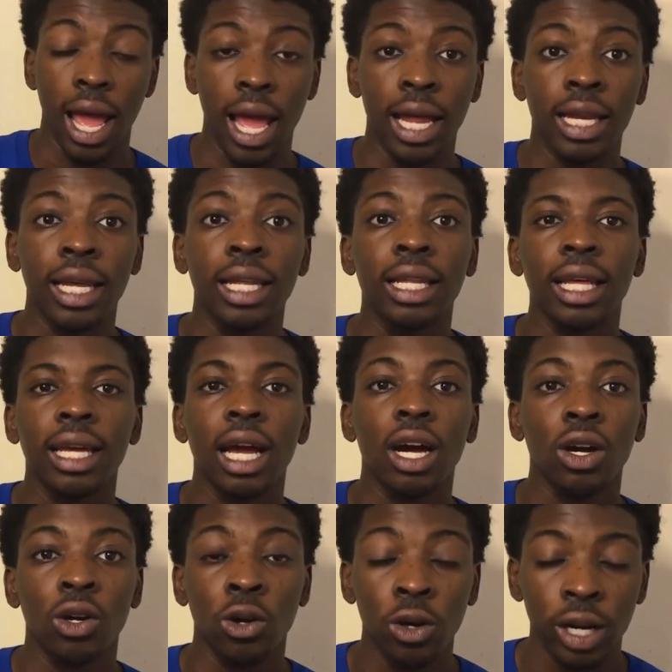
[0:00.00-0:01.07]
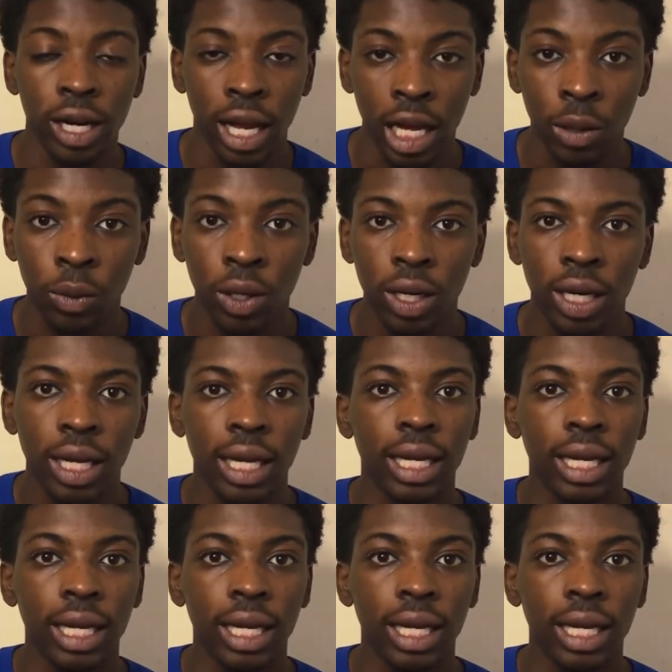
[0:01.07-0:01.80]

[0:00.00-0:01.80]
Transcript: and then they got Gordon Hayward.